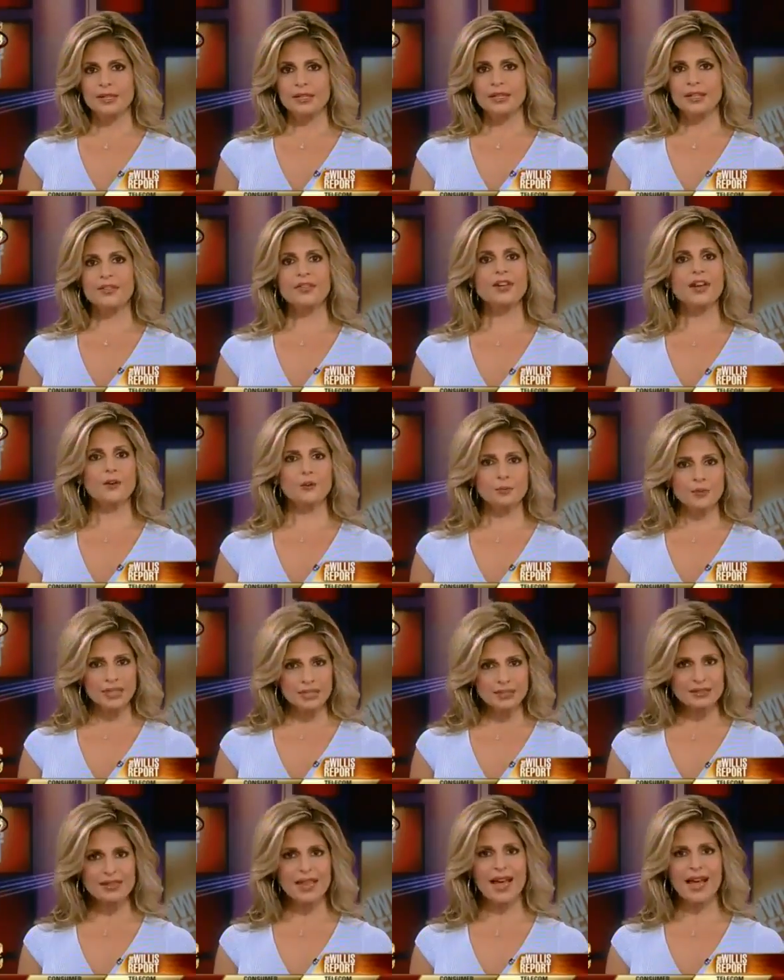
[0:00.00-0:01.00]
If the government
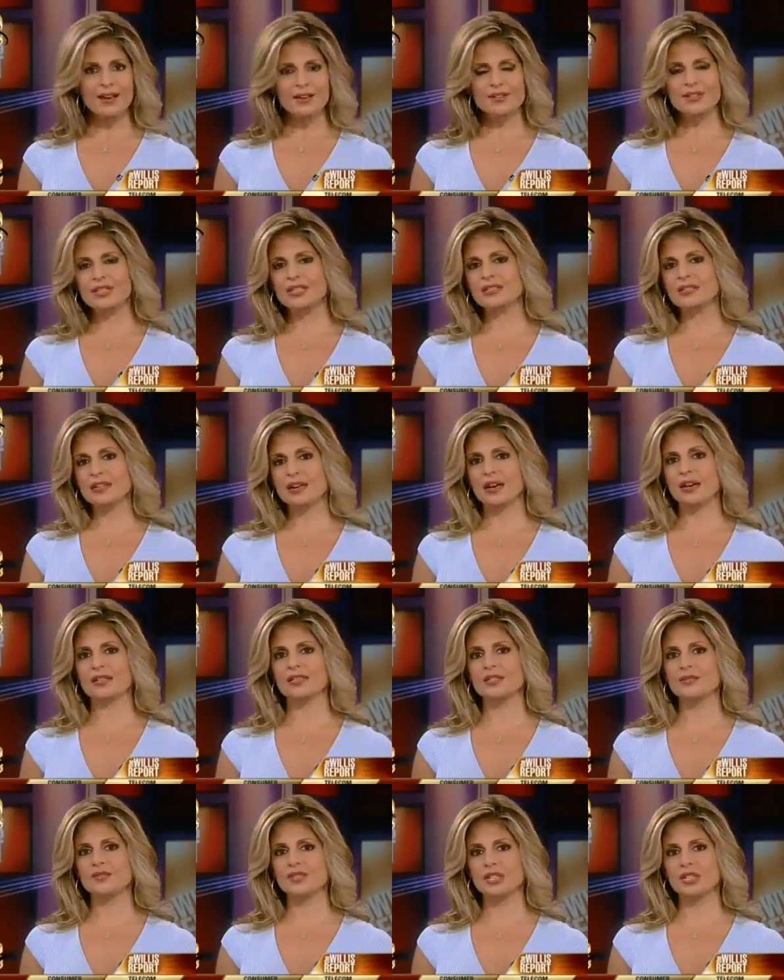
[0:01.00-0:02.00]
allows these
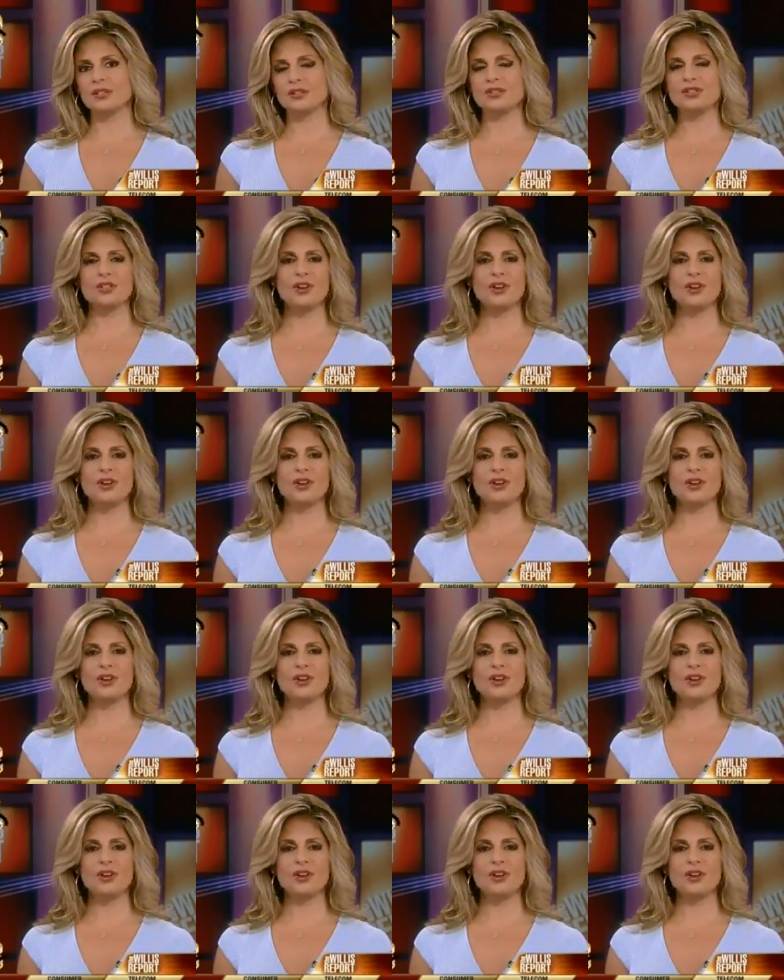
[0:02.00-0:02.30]
kinds of deals,